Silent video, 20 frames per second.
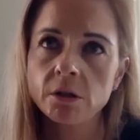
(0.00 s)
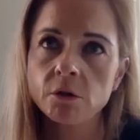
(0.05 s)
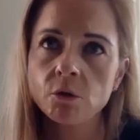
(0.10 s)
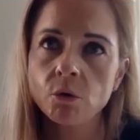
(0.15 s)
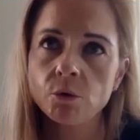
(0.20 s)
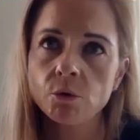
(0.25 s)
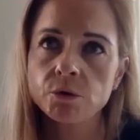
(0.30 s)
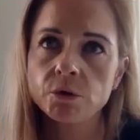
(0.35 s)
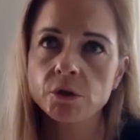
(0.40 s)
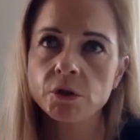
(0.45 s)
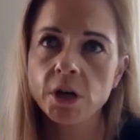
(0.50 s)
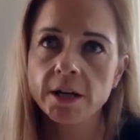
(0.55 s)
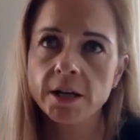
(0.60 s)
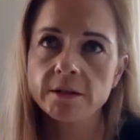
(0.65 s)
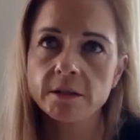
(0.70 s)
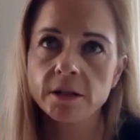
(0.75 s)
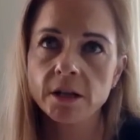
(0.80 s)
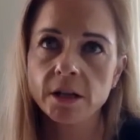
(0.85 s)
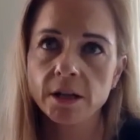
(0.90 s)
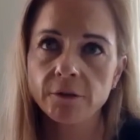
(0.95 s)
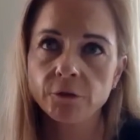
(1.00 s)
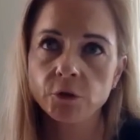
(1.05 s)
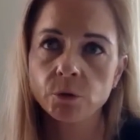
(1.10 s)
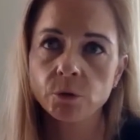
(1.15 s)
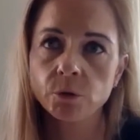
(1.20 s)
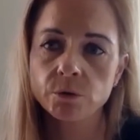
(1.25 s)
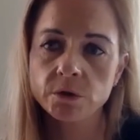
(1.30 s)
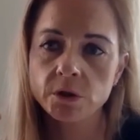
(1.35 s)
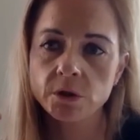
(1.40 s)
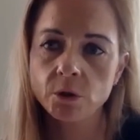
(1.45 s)
not suggest that if you're
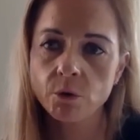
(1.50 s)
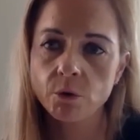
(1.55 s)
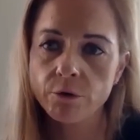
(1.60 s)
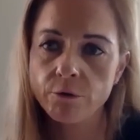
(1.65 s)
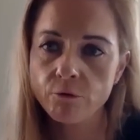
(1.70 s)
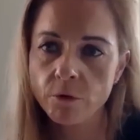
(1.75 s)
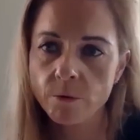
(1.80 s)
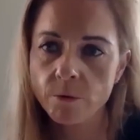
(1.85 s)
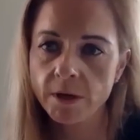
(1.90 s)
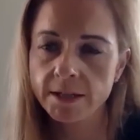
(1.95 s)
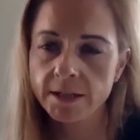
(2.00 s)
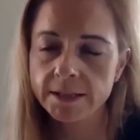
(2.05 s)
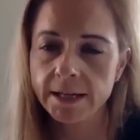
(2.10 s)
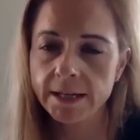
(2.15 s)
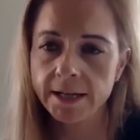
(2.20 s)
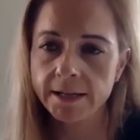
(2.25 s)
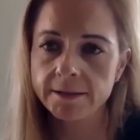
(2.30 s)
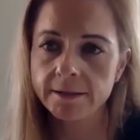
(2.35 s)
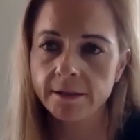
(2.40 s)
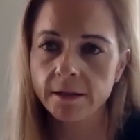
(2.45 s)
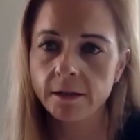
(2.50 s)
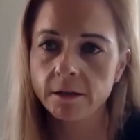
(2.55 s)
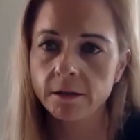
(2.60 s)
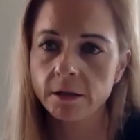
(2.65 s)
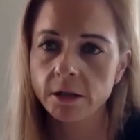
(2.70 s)
still three weeks later